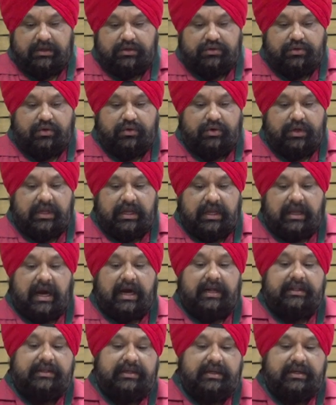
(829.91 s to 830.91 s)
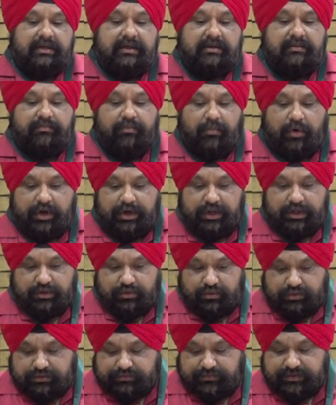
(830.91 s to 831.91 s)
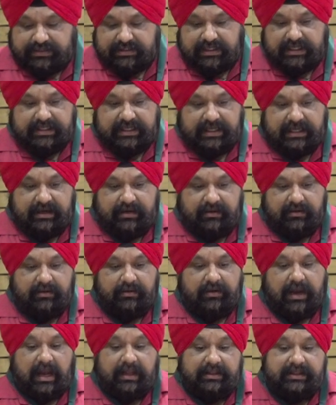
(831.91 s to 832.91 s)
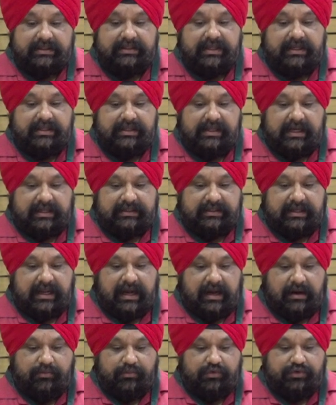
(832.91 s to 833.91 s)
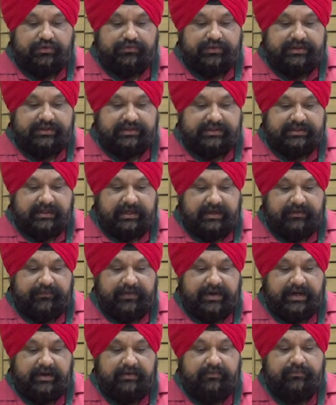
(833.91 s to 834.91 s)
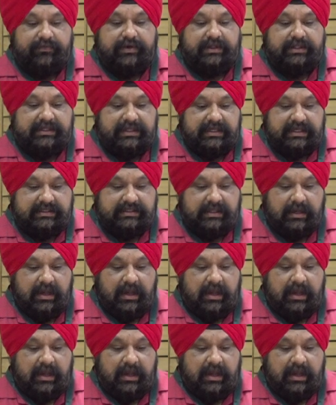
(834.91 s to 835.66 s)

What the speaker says: So other molecules which are there other than the other hormones which are significant were these